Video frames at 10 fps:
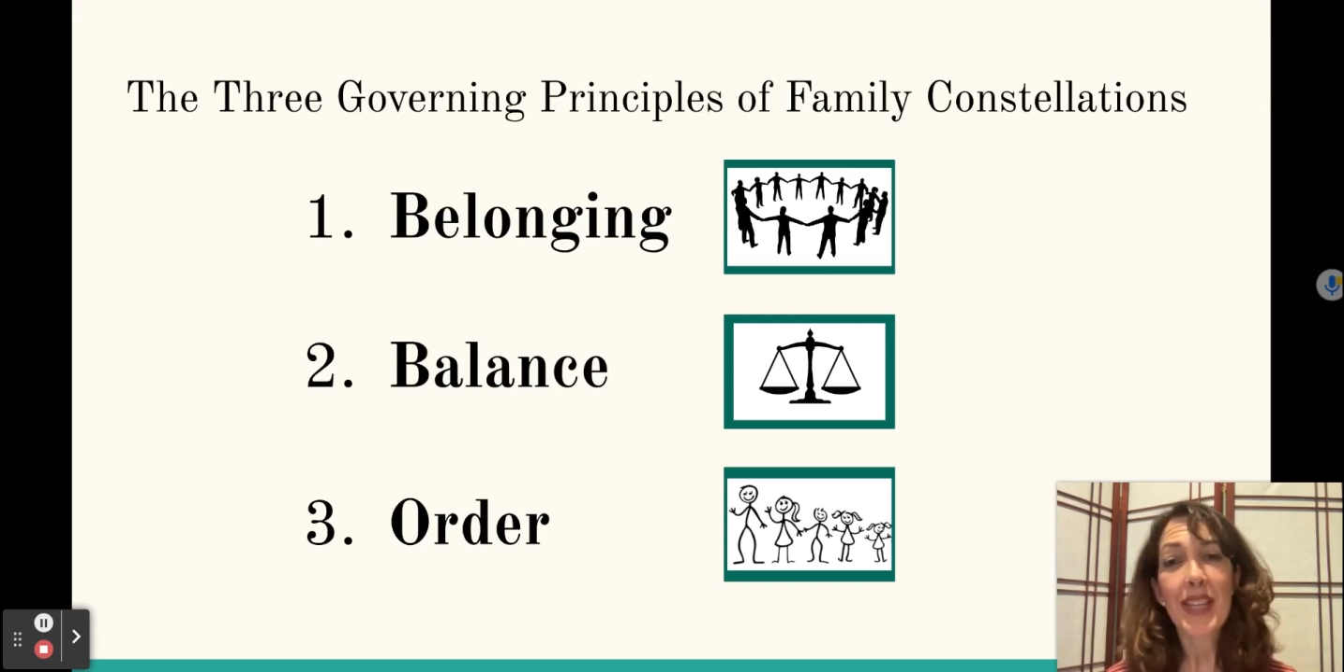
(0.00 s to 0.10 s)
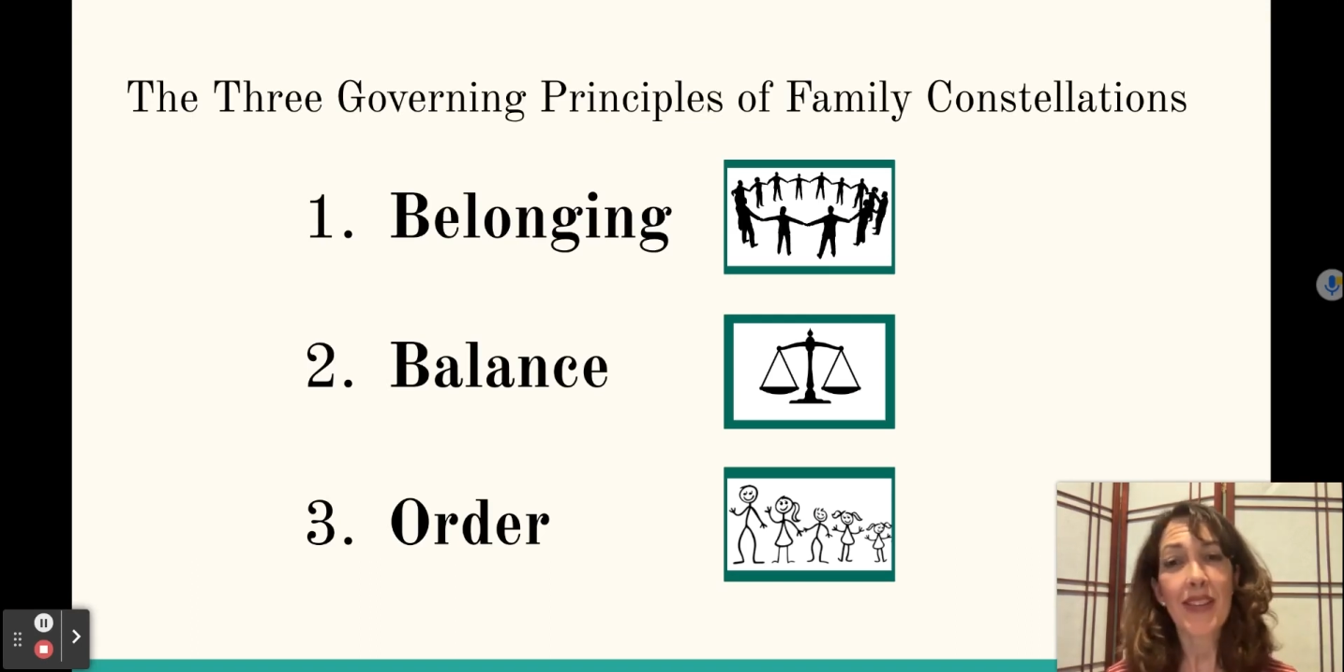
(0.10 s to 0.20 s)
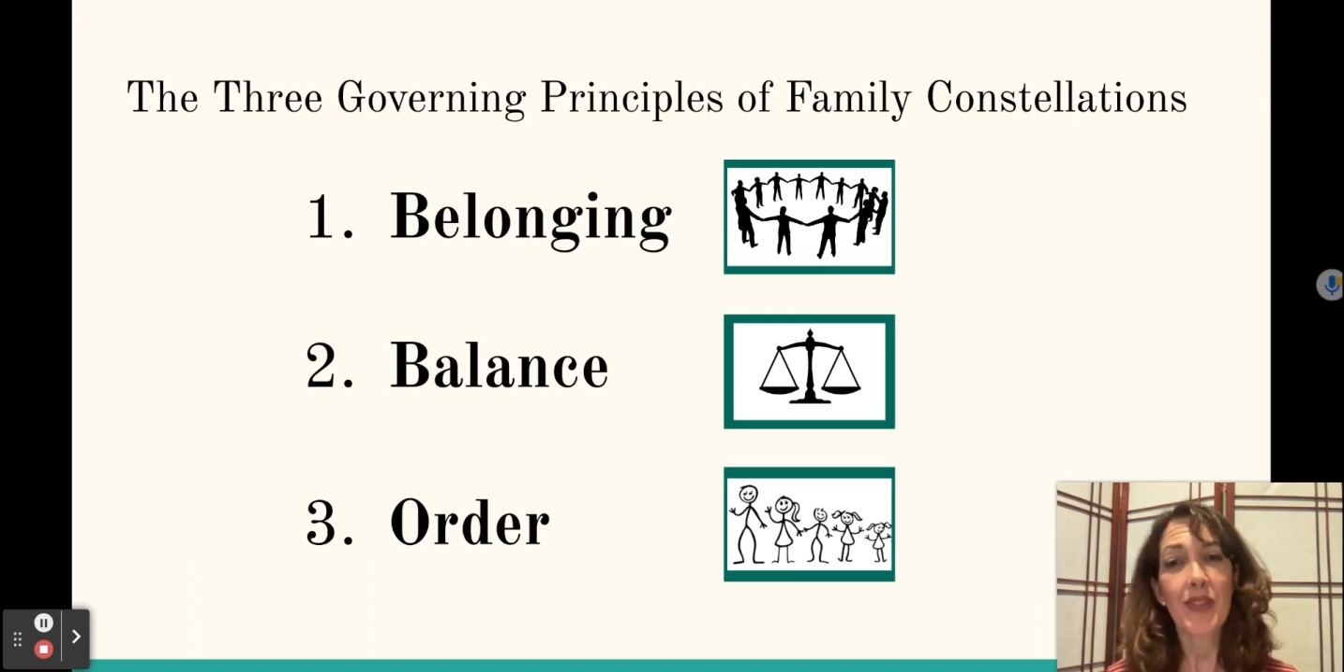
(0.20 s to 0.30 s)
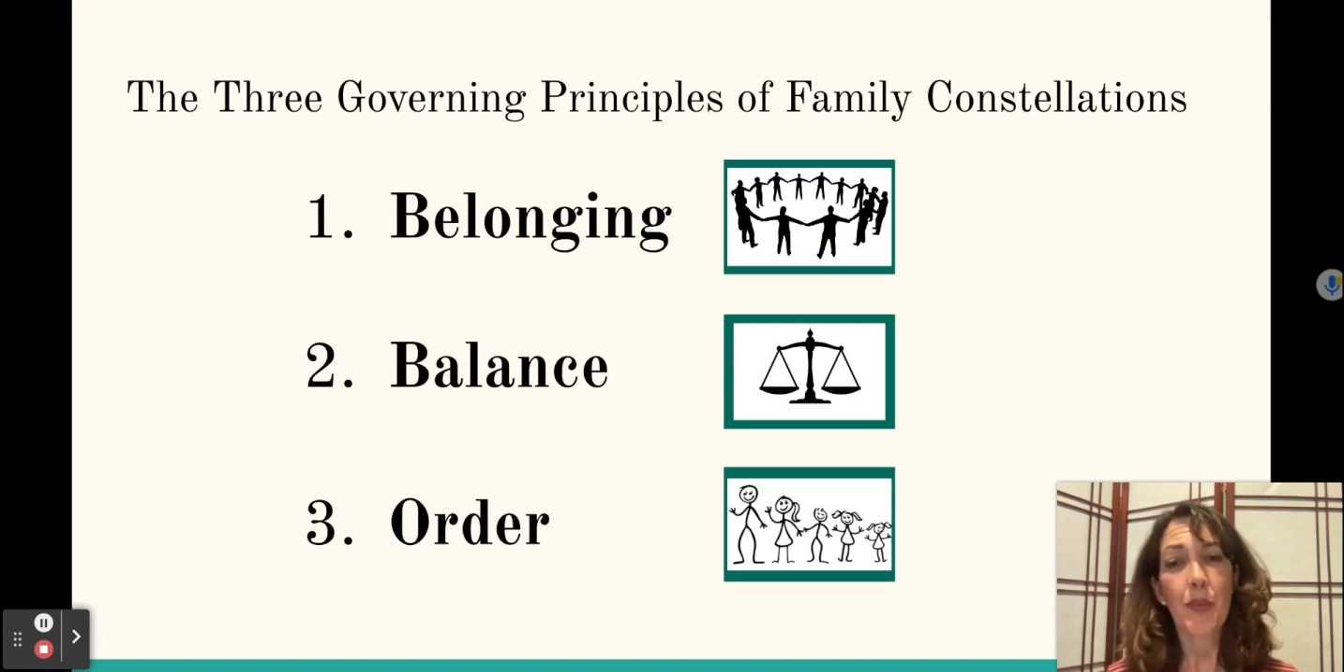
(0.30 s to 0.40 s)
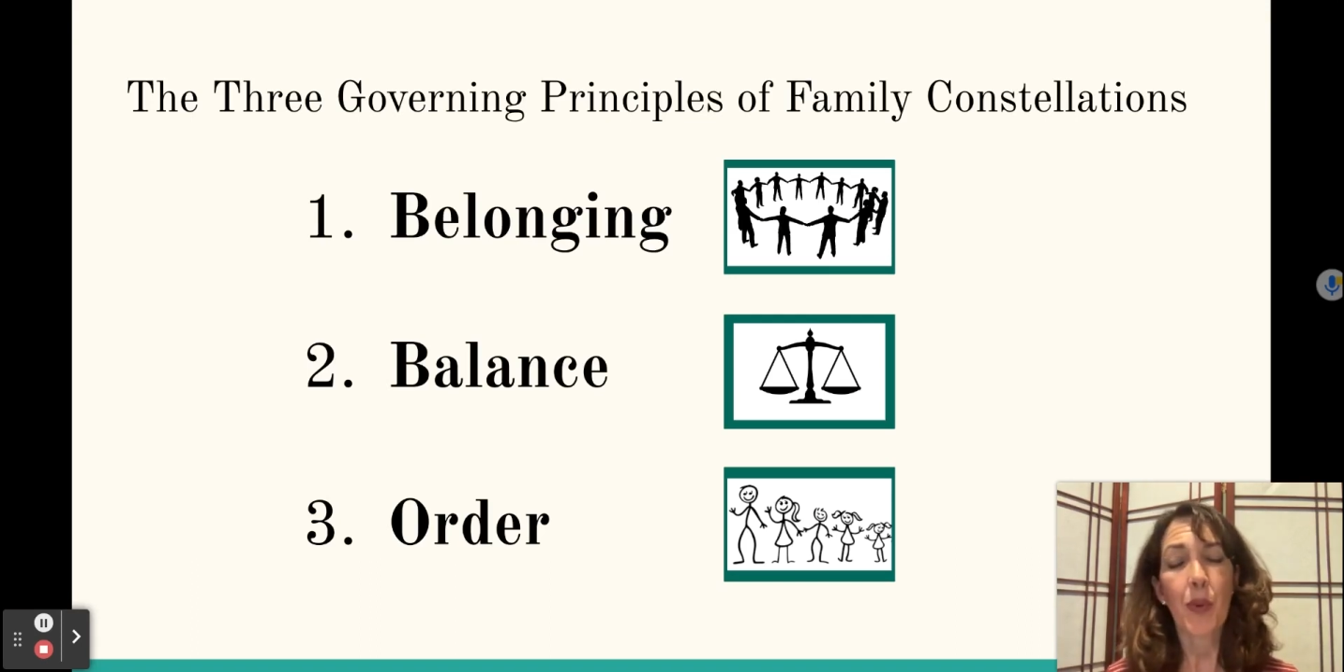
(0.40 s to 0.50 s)

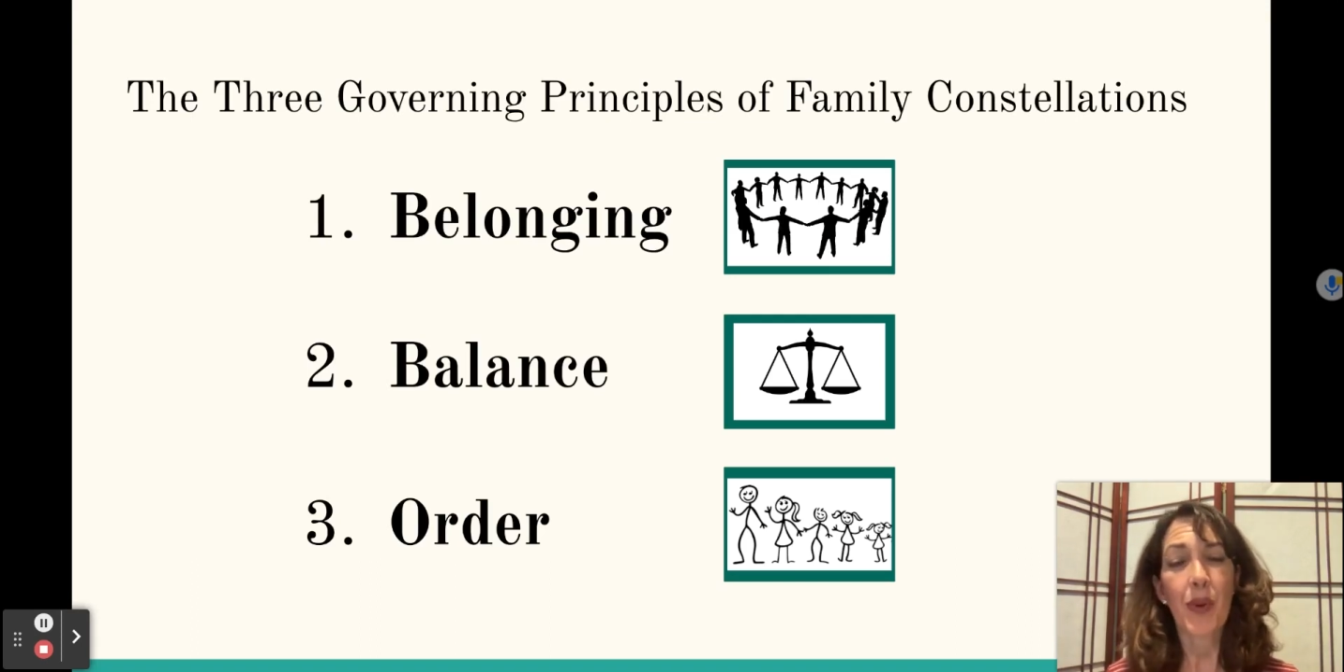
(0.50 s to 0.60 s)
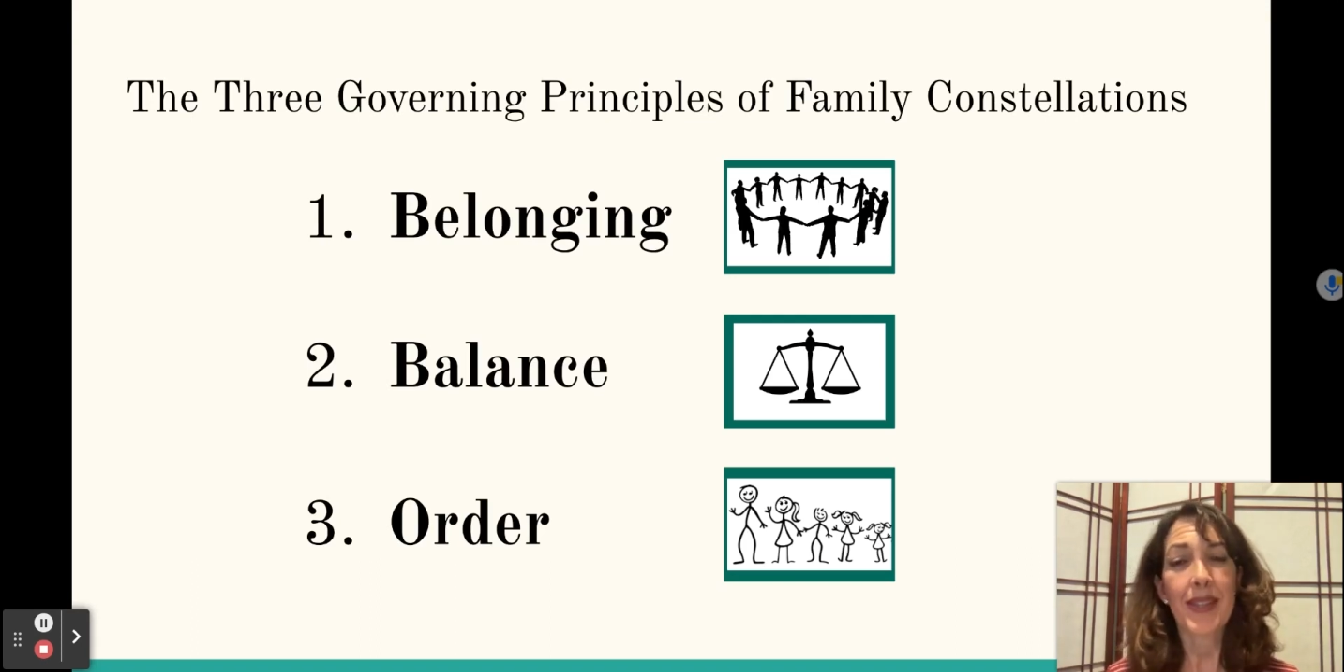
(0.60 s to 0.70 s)
gives more